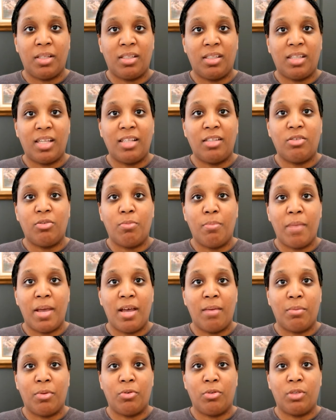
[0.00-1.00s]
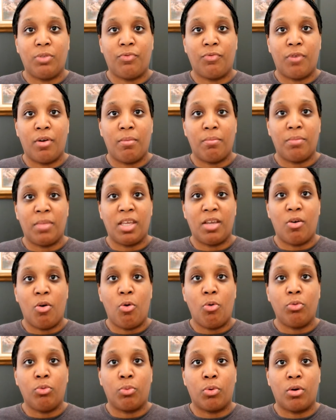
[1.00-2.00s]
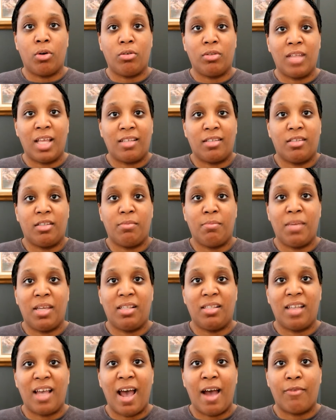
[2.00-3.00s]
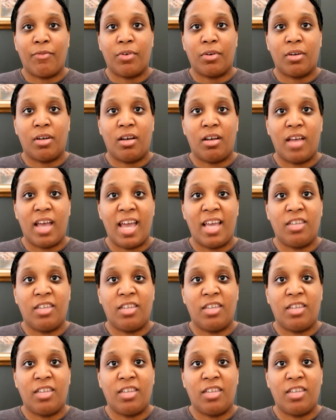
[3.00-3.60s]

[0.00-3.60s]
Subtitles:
placental mammals from the old world, that just means Africa,